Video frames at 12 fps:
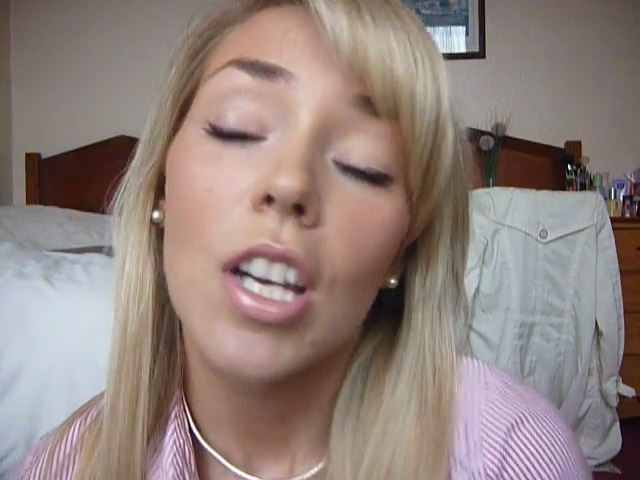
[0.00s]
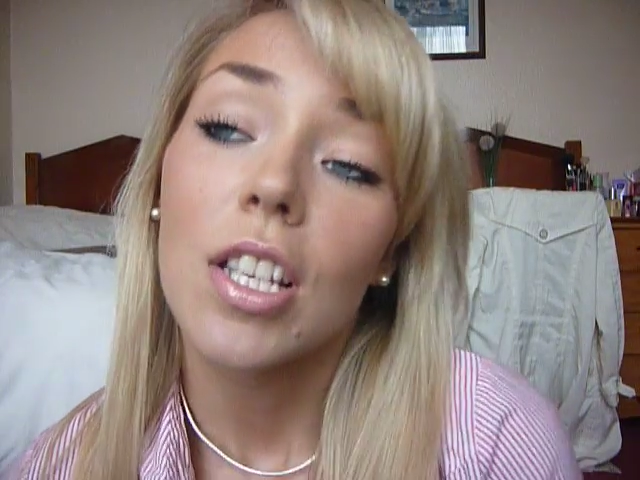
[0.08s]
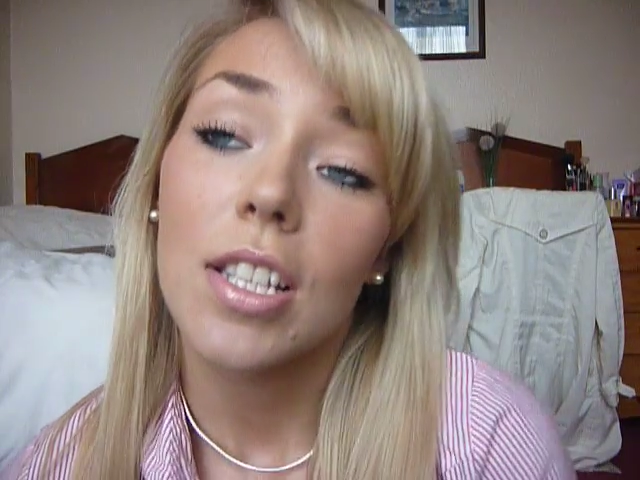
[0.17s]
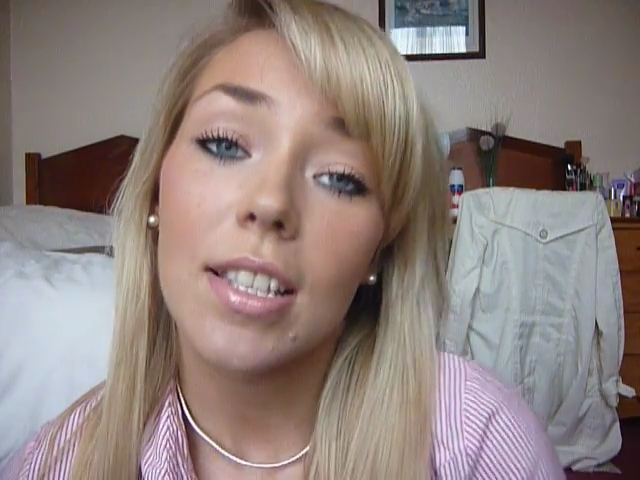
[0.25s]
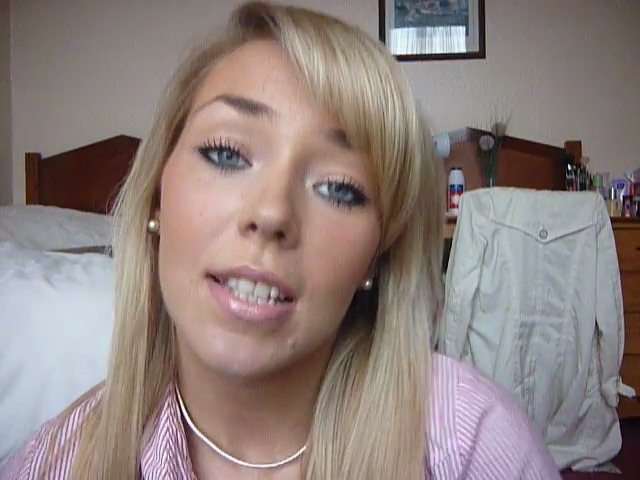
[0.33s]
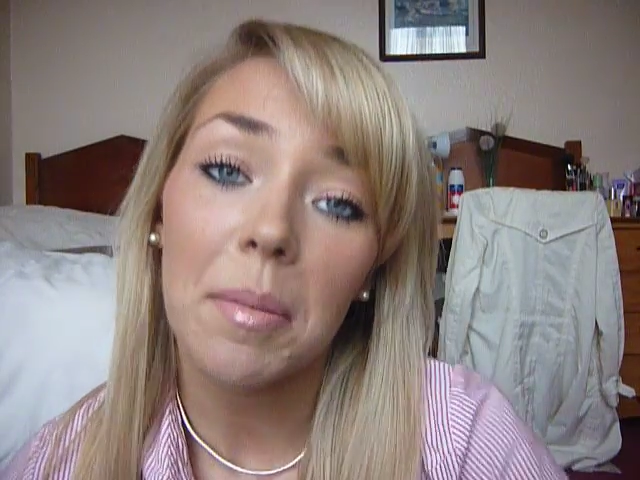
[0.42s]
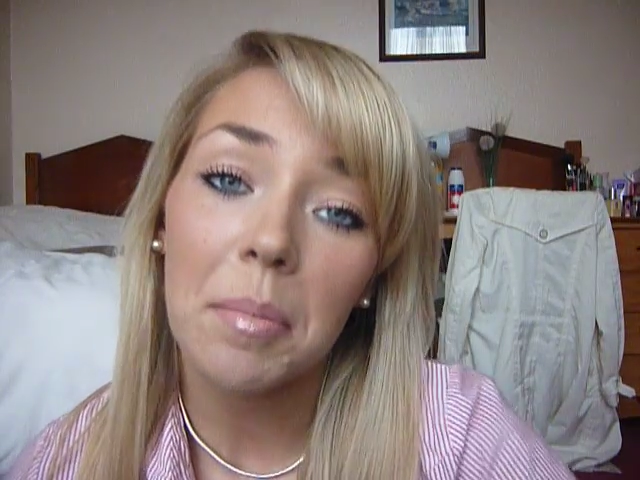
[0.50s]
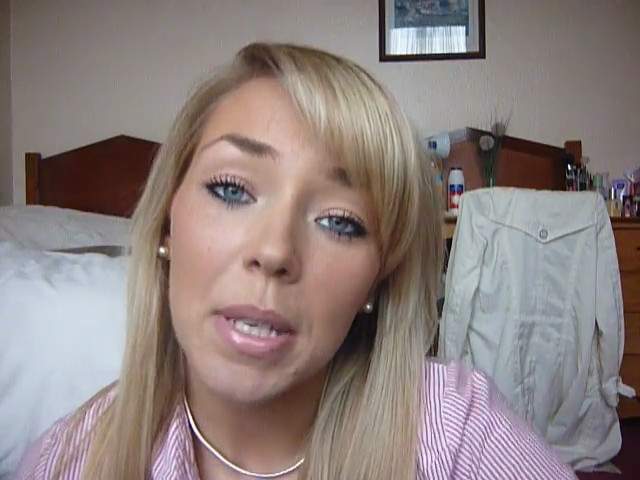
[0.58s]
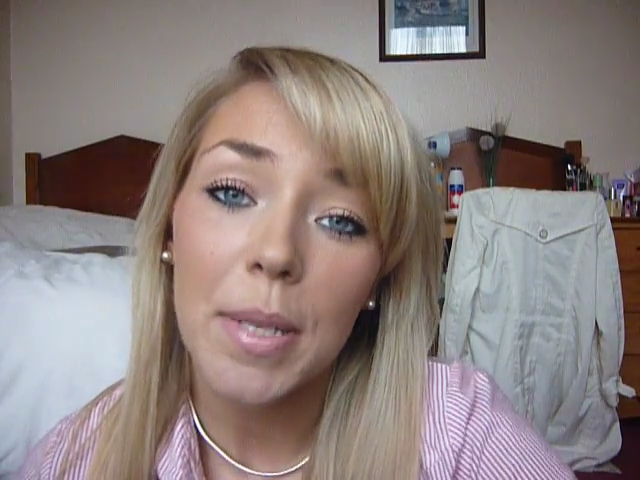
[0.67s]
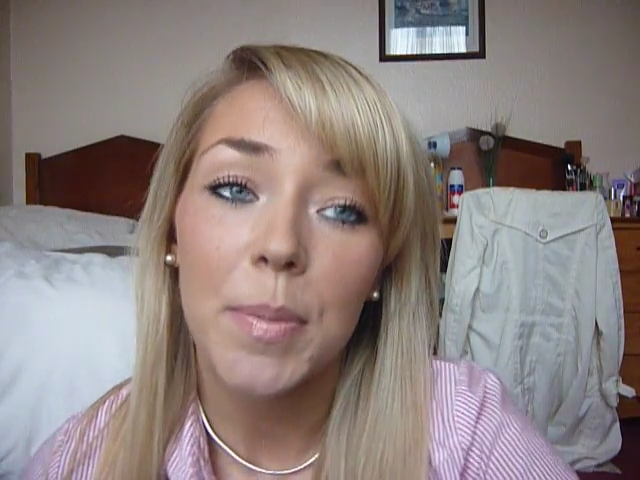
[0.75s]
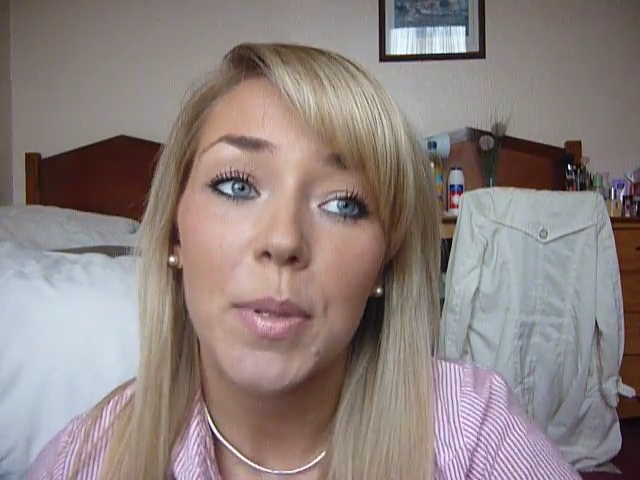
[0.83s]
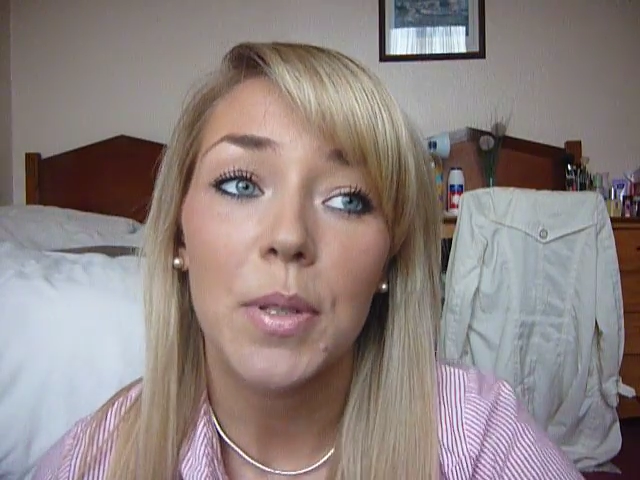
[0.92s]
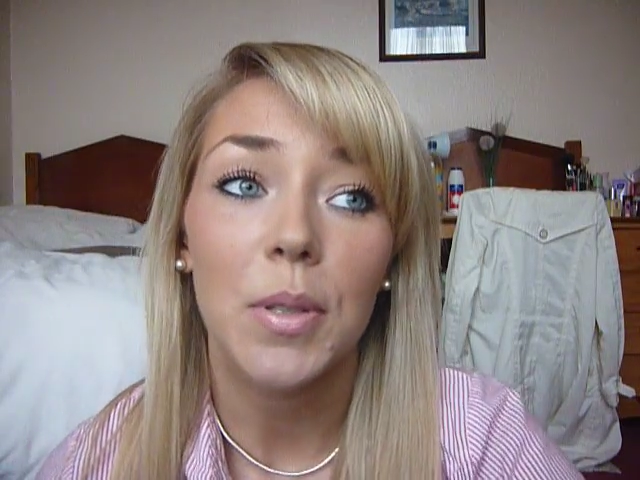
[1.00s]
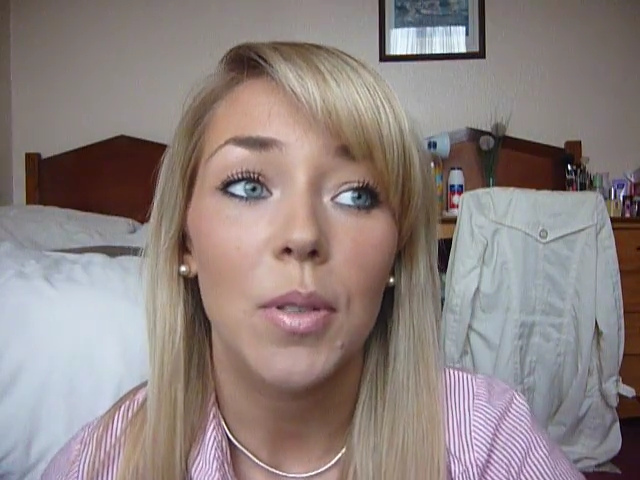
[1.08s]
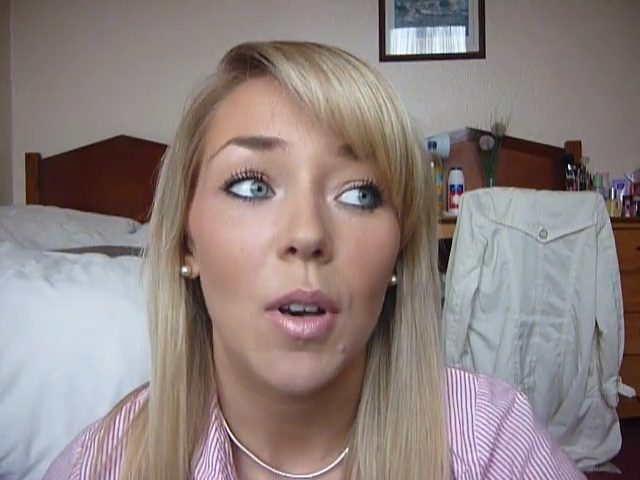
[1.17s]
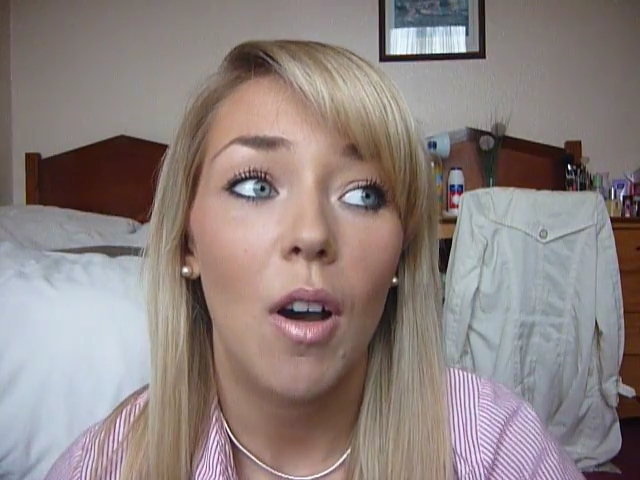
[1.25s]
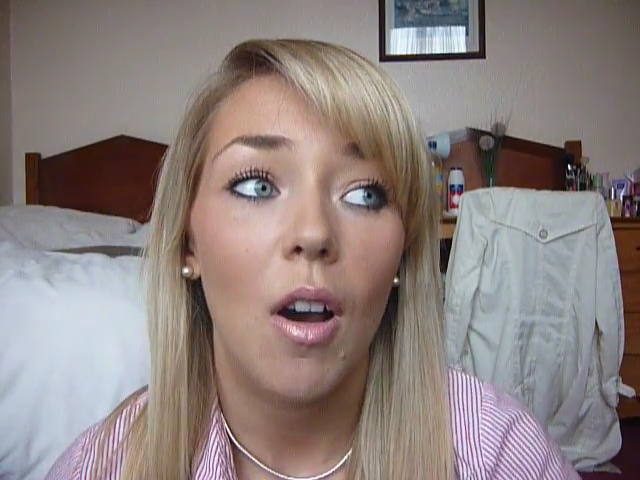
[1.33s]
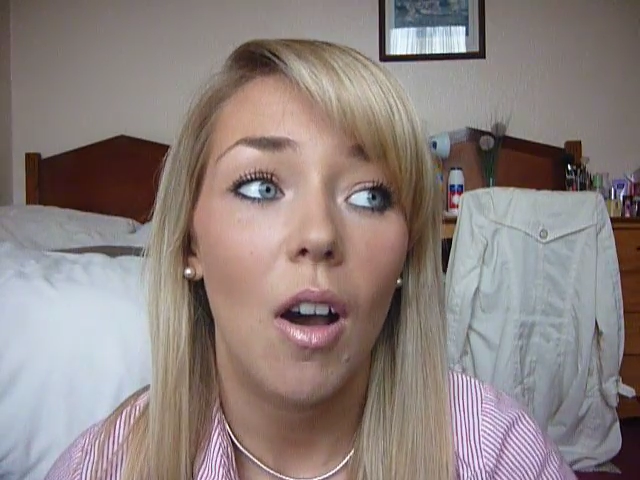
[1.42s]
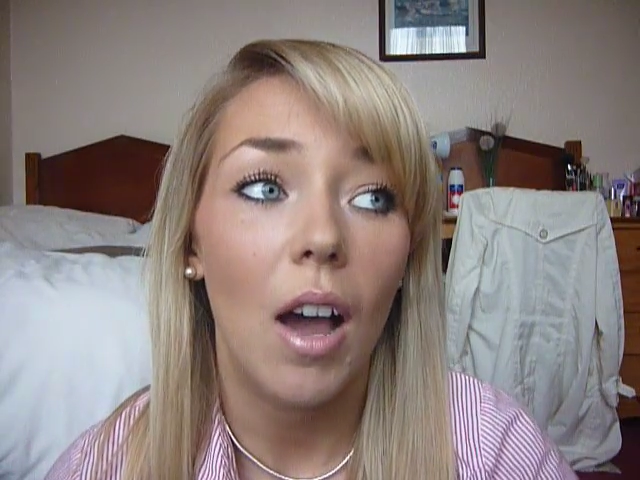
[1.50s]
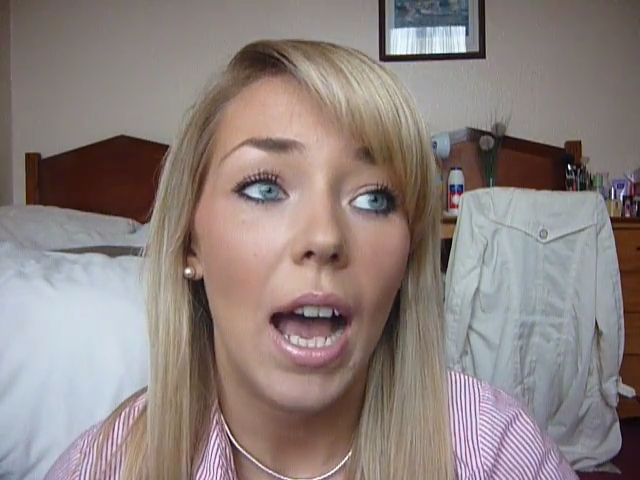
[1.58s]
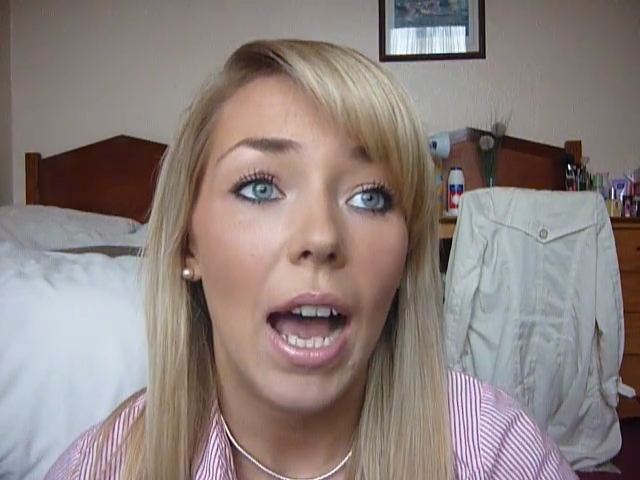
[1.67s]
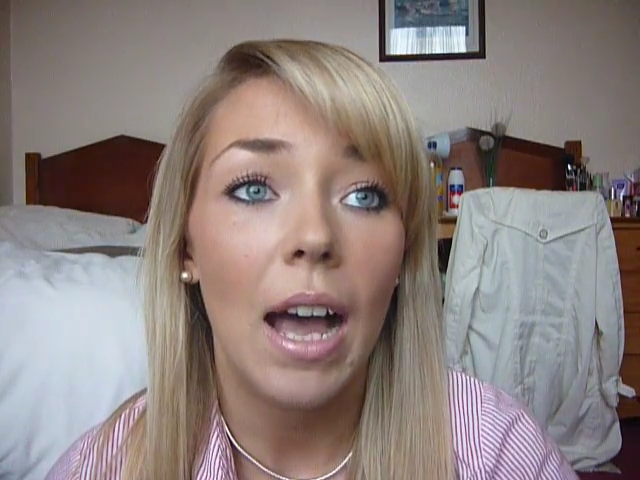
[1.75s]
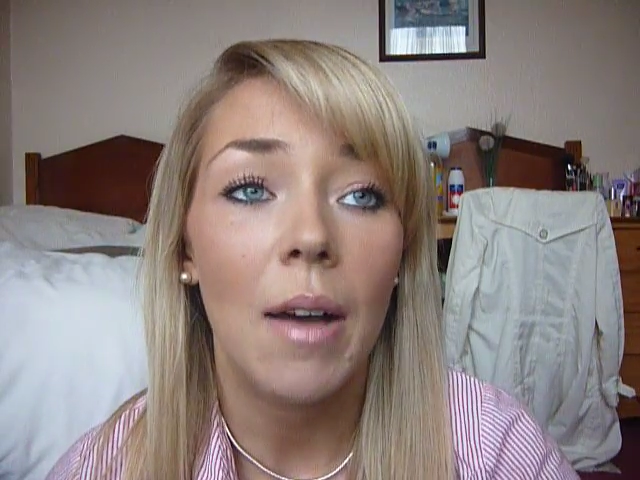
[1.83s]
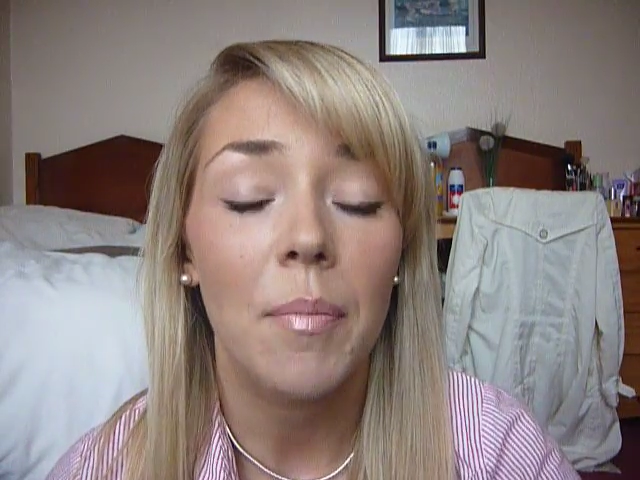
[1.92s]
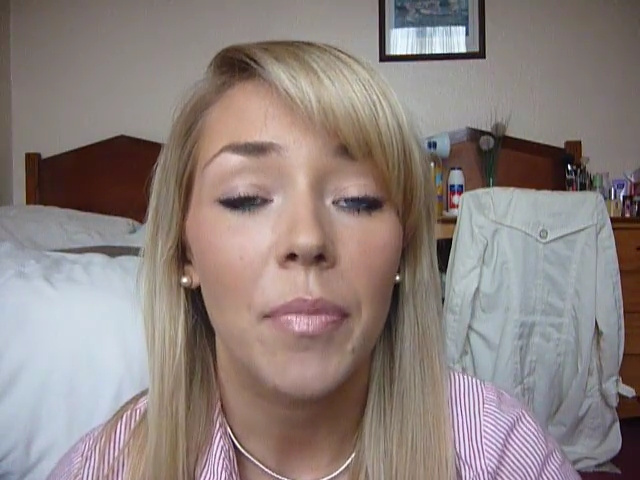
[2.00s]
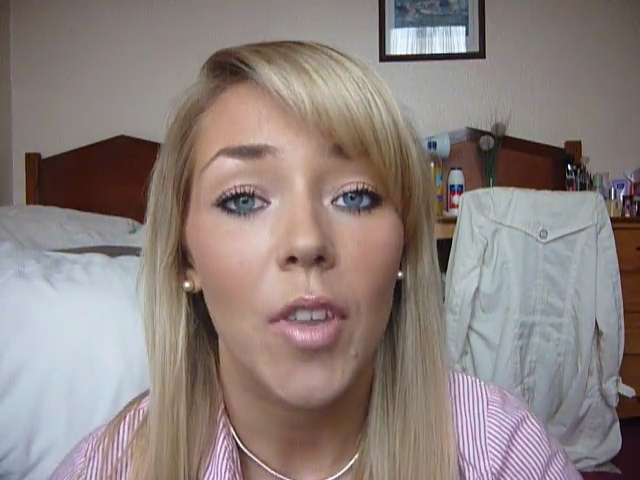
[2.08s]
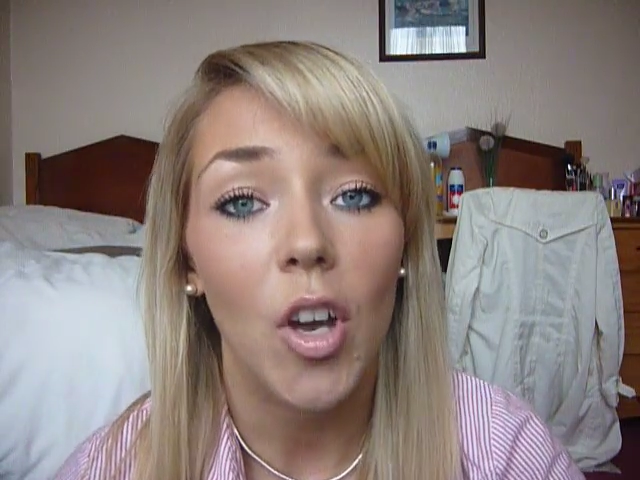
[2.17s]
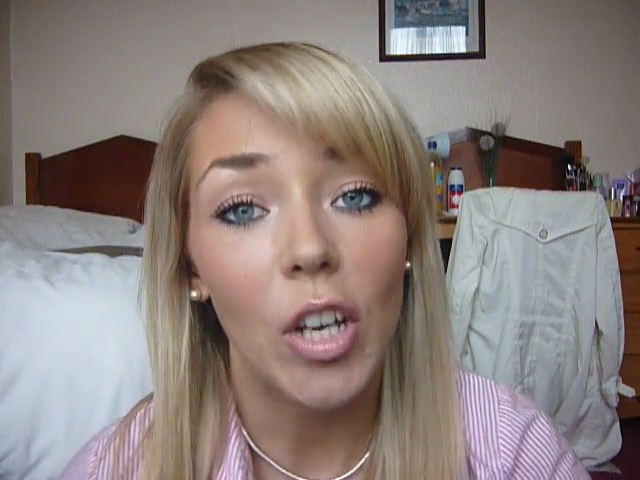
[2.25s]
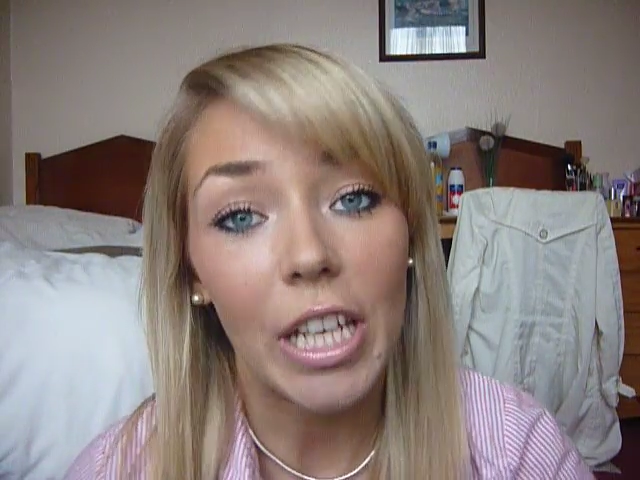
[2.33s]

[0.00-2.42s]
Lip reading: So some people are